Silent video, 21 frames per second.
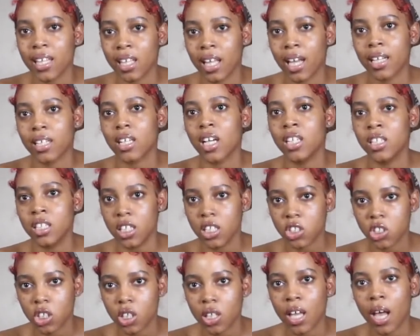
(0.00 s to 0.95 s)
Like,
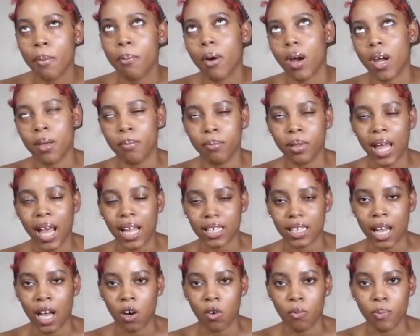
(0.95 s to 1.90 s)
initially, I probably
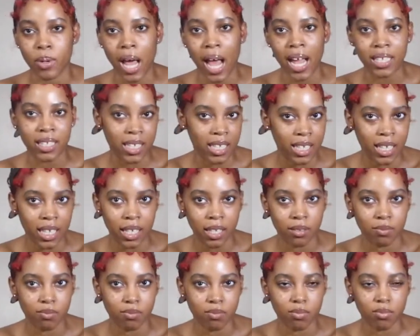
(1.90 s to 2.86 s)
blacked out, but I didn't
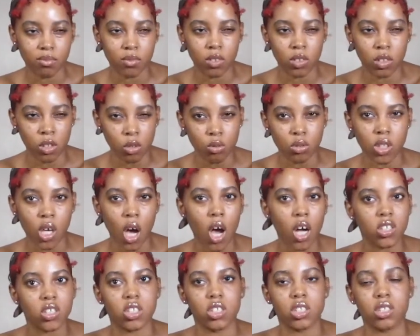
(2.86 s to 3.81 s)
lose
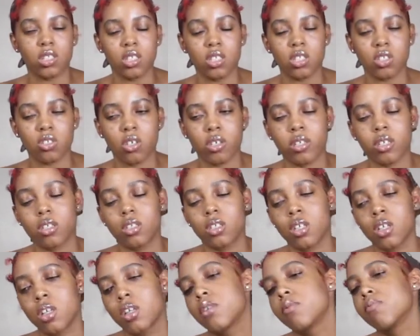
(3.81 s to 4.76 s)
consciousness or
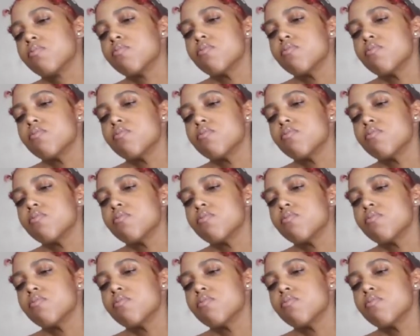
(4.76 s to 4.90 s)
anything.